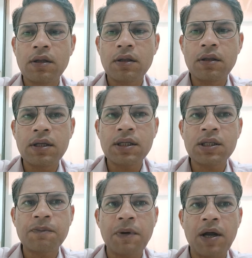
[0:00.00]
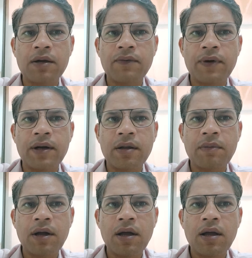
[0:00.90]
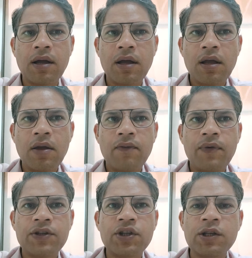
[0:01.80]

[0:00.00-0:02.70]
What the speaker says: this part of vertebra which